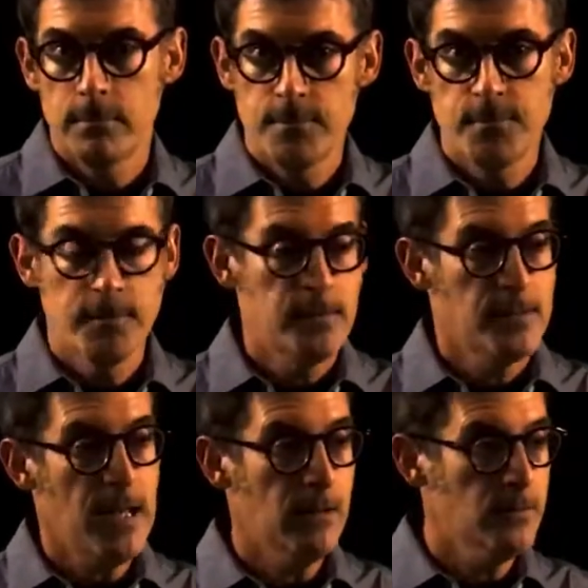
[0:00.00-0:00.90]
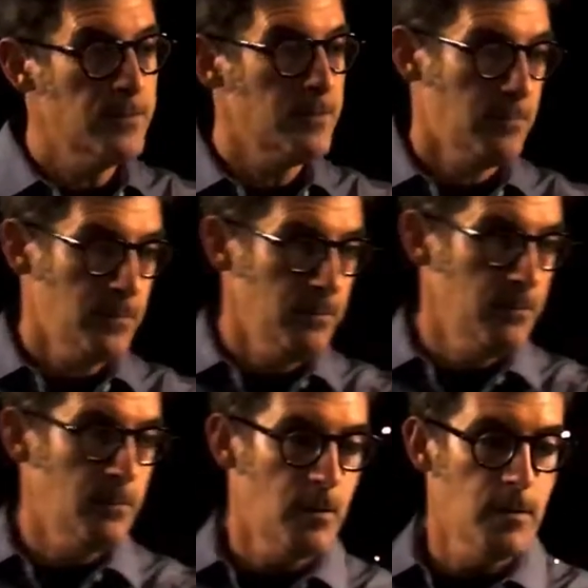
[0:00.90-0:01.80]
cells, or
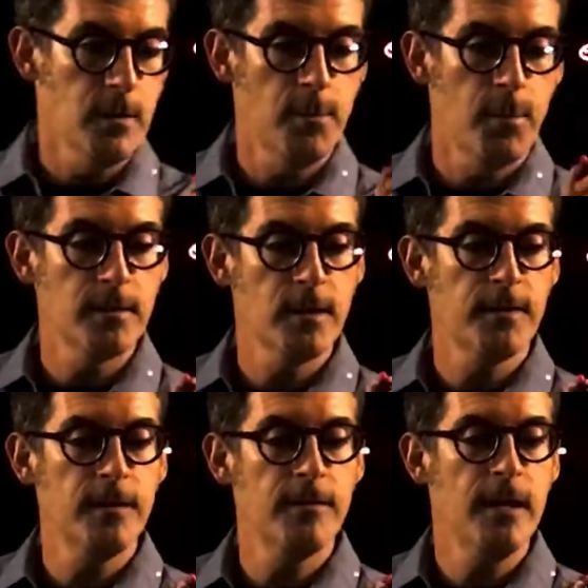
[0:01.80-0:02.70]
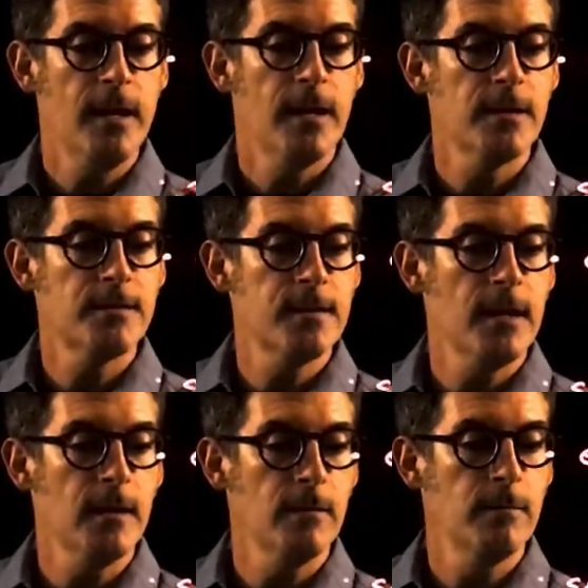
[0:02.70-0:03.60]
another part of cell theory, a
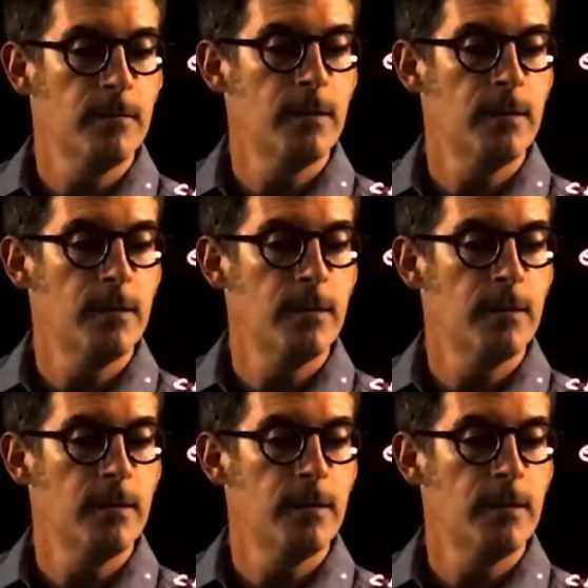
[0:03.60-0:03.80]
cell